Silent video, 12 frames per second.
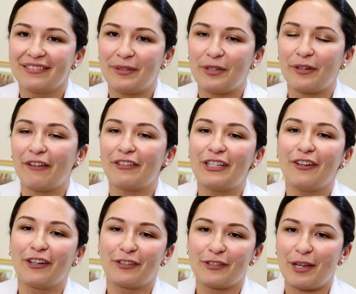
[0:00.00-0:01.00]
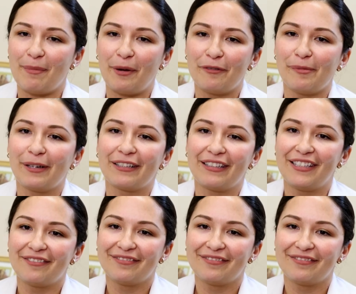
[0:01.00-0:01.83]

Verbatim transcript: We don't have any doctors come out of Immokalee.